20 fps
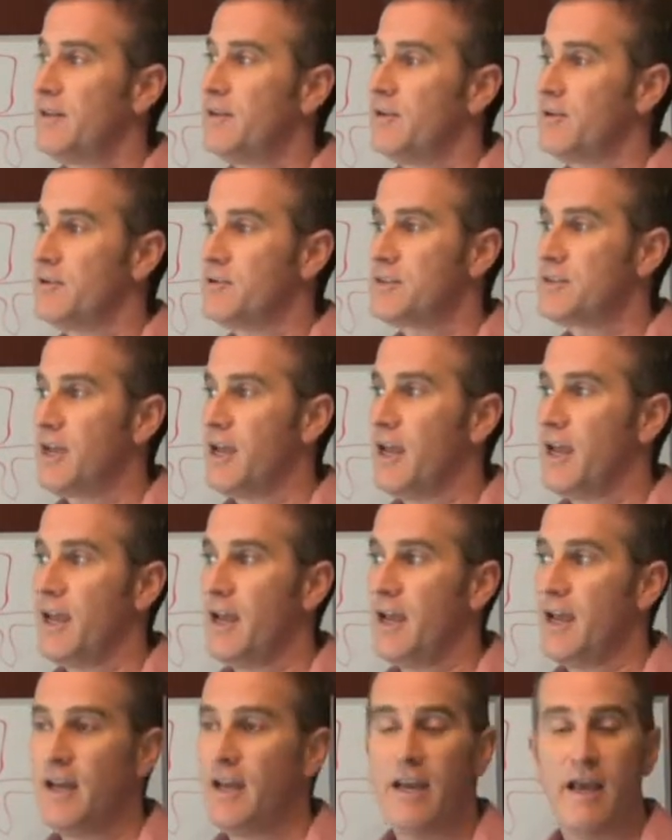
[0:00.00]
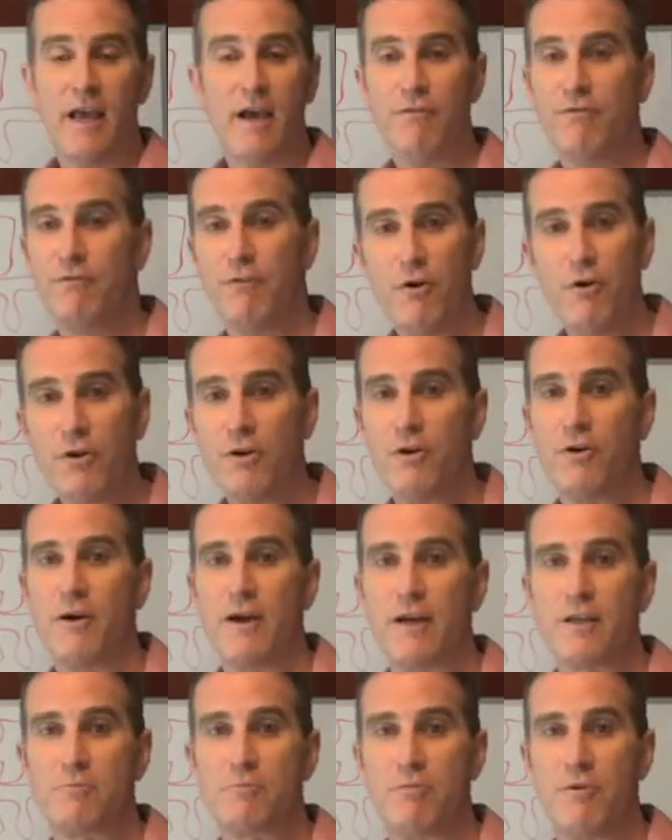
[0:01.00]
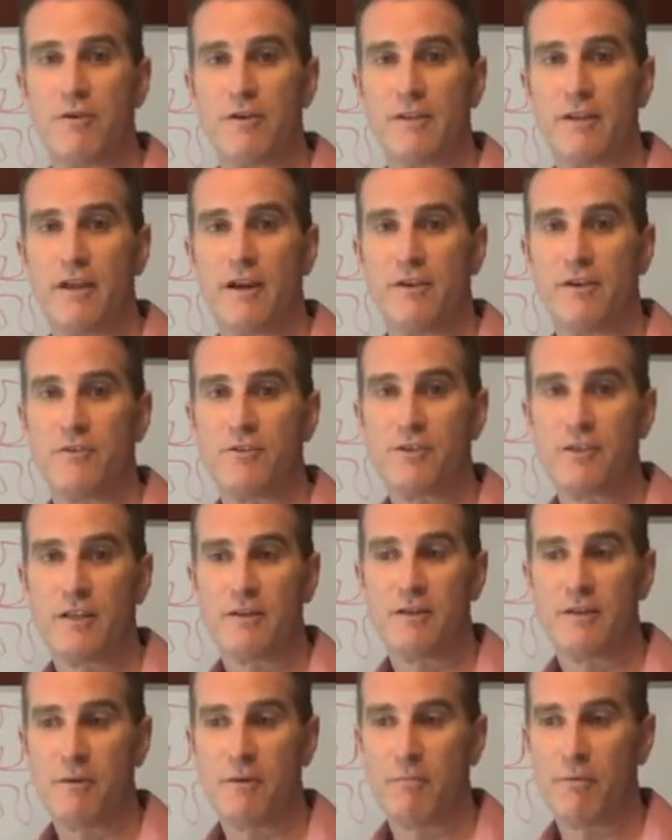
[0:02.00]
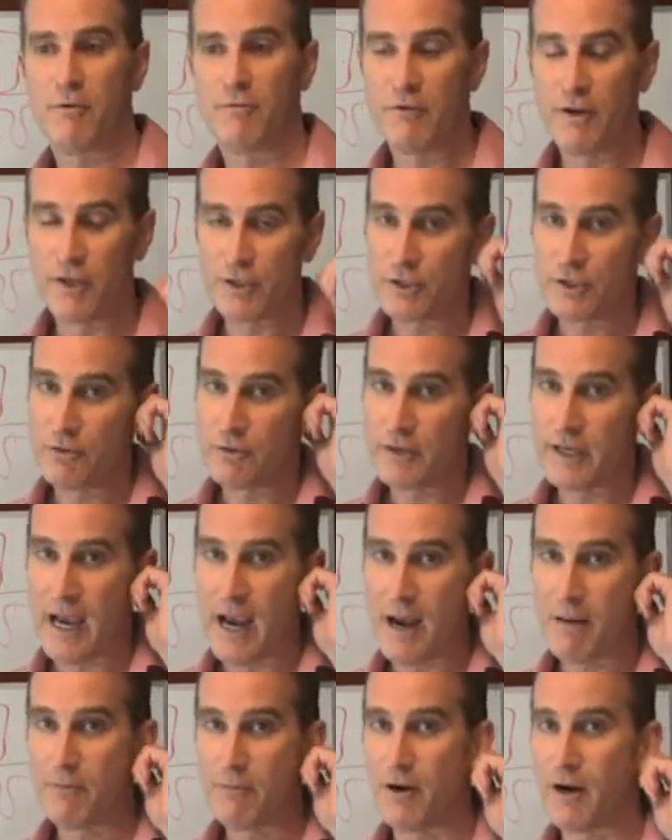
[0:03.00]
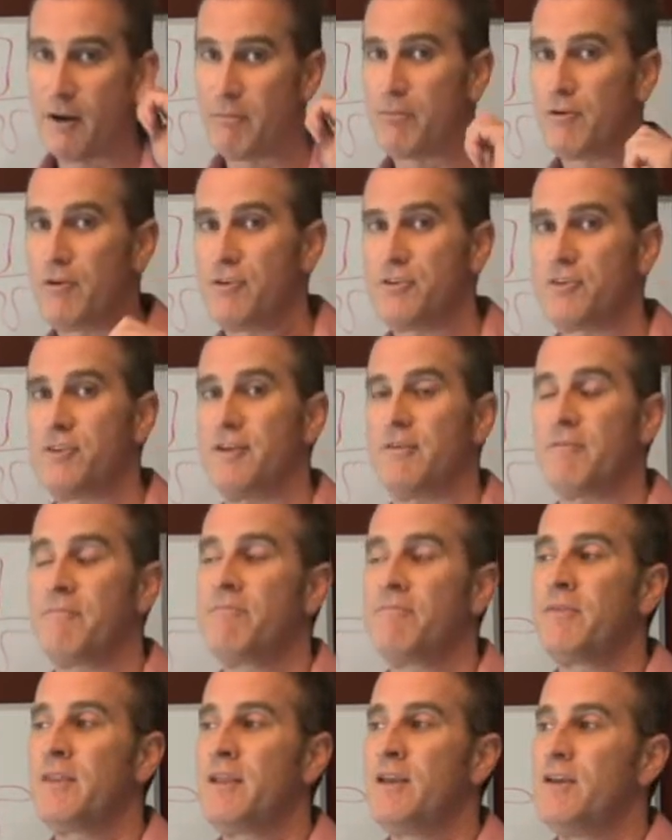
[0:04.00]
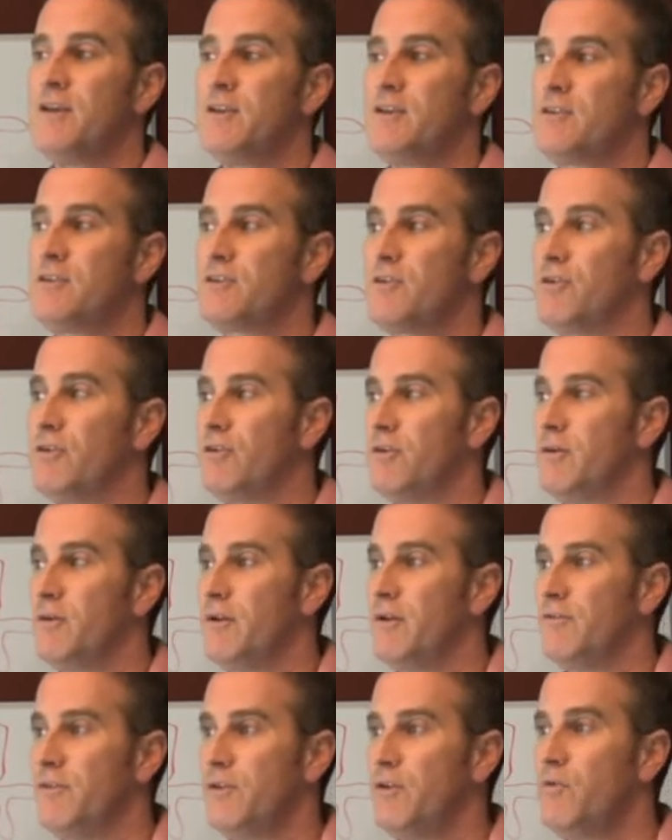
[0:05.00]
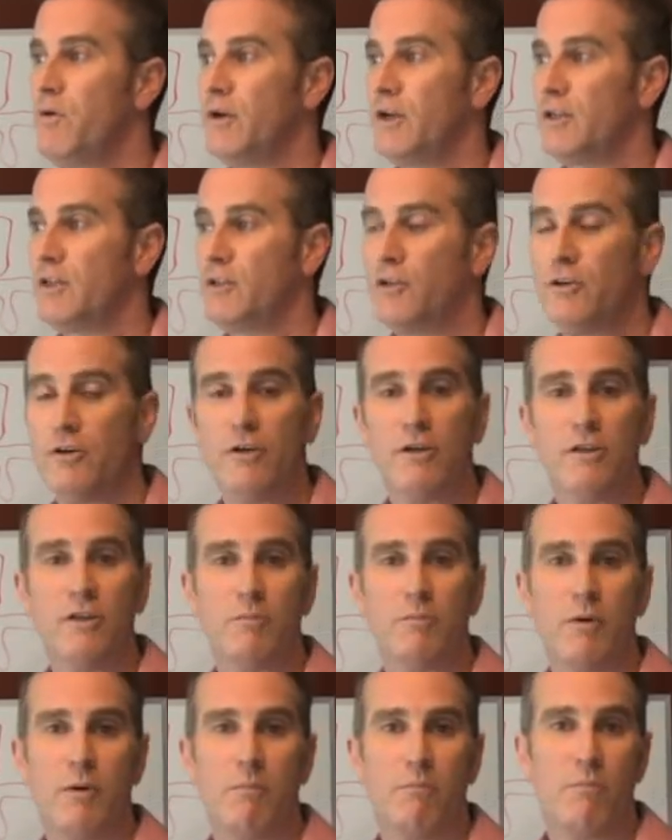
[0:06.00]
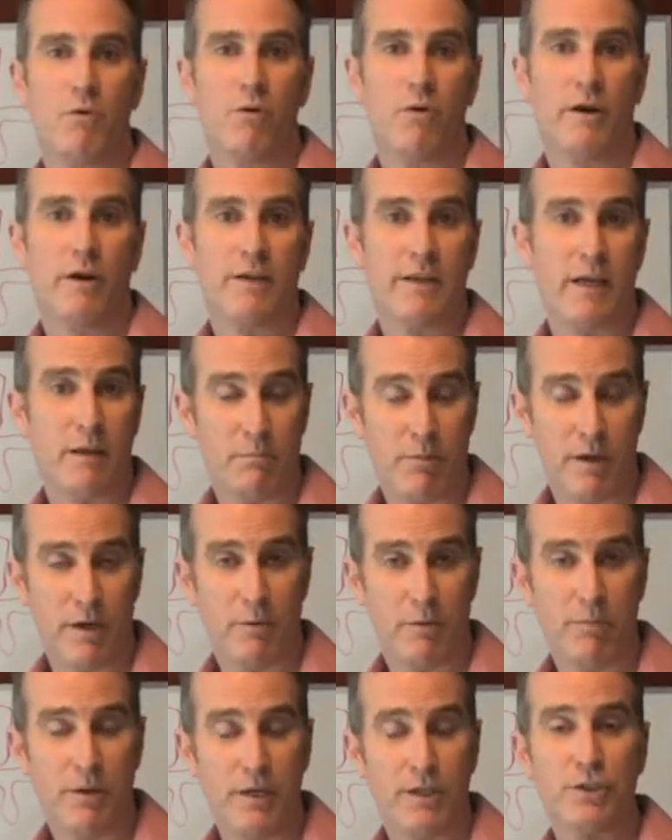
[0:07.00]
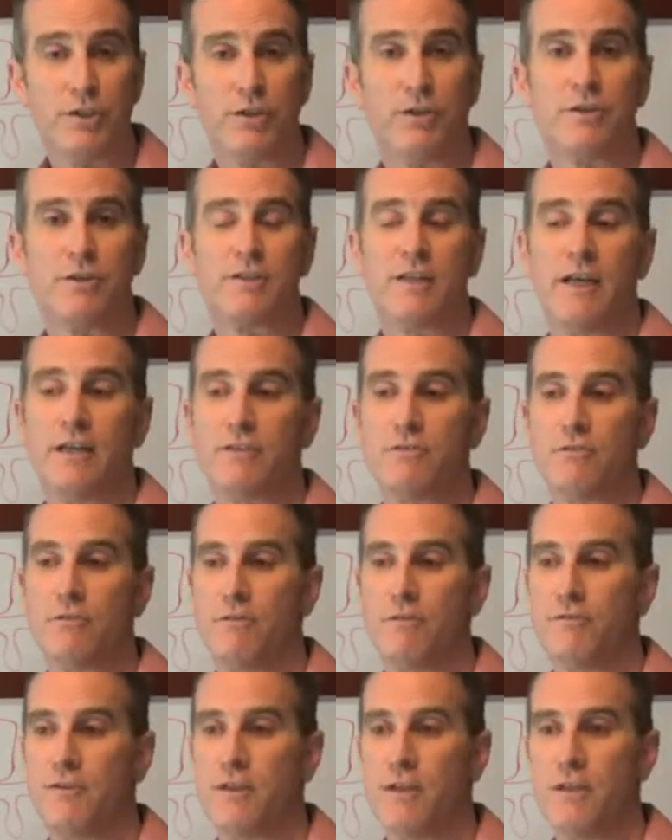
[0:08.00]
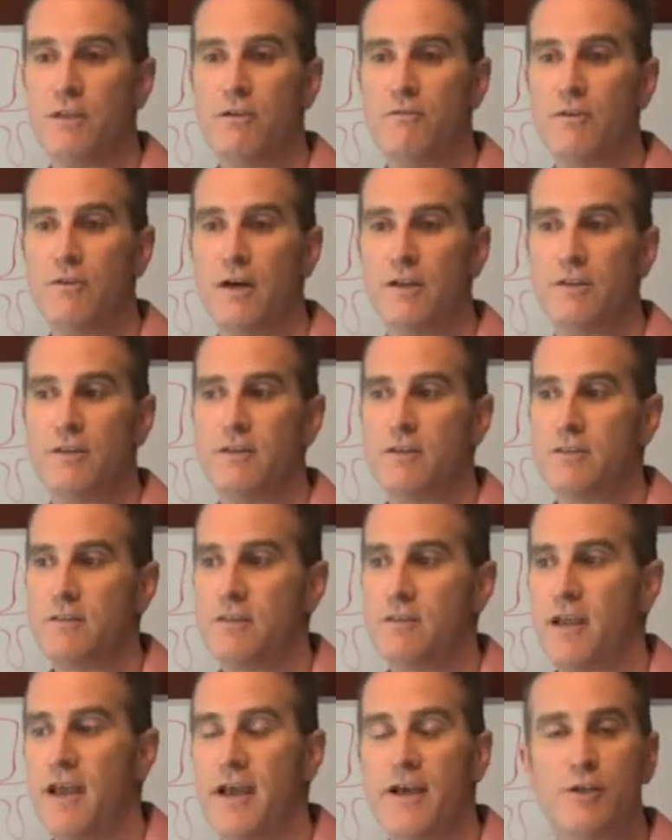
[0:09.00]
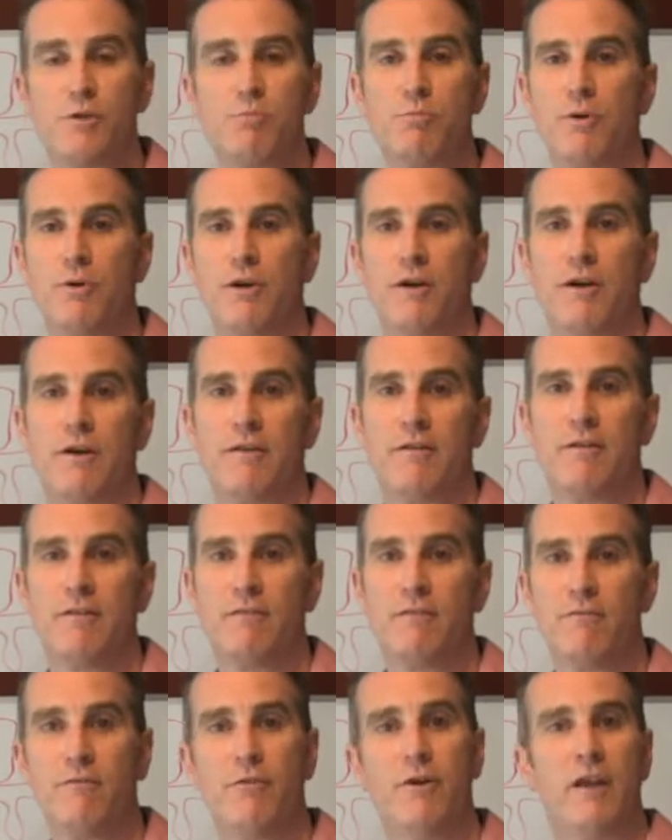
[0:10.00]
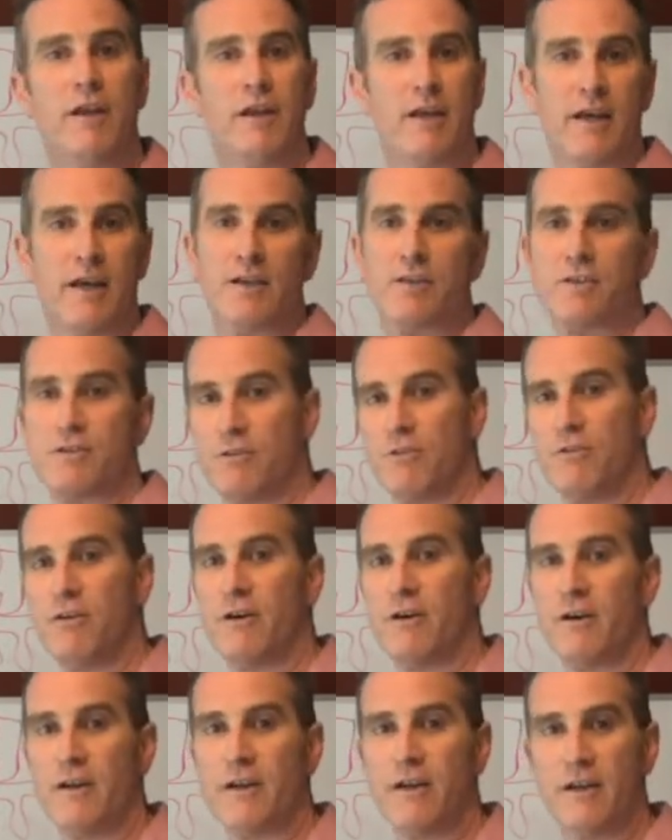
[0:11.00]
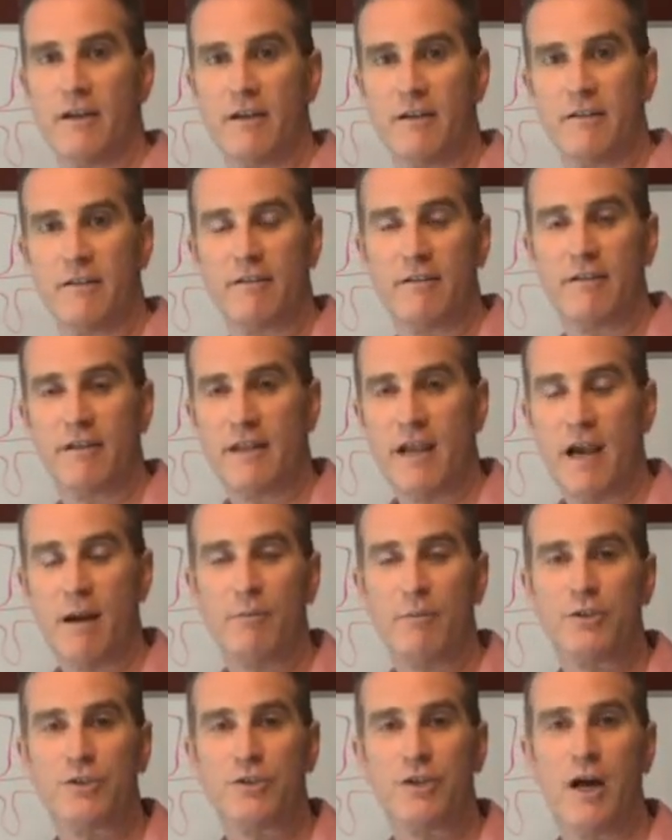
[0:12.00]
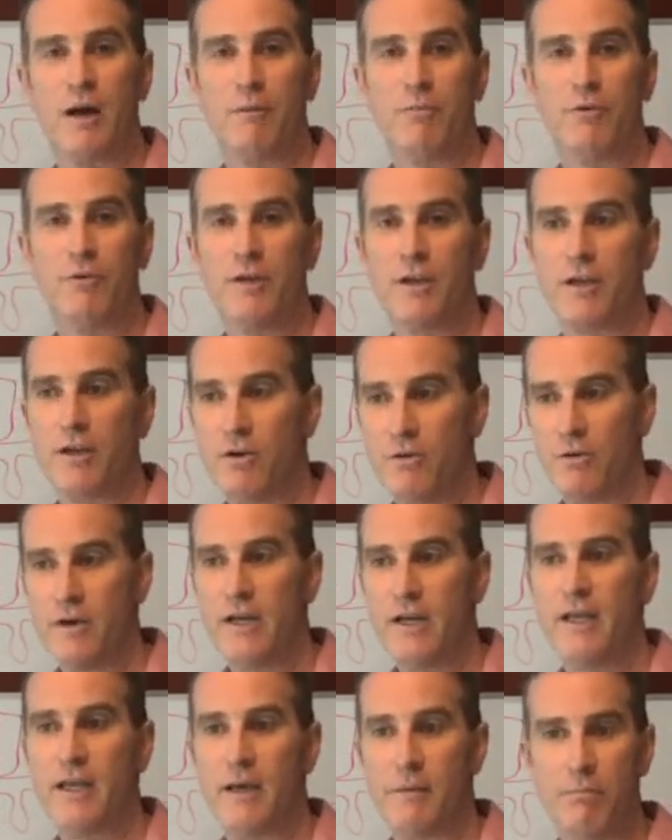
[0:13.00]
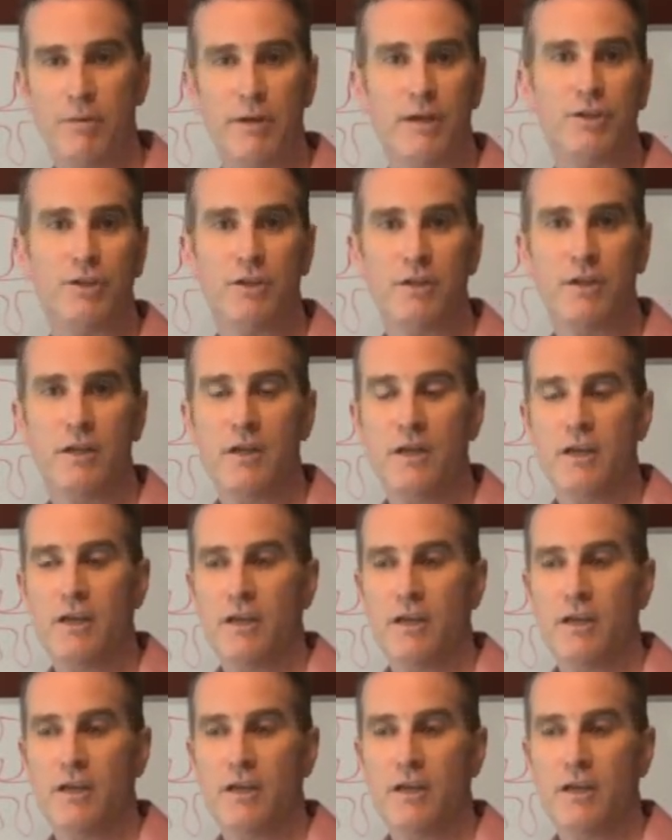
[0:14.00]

there's a photo expert there. There's a professional camera person. So if you want to learn a little bit more and take better pictures and that sort of thing, you've got this expert right next door in a camera shop where you can go in and get pictures.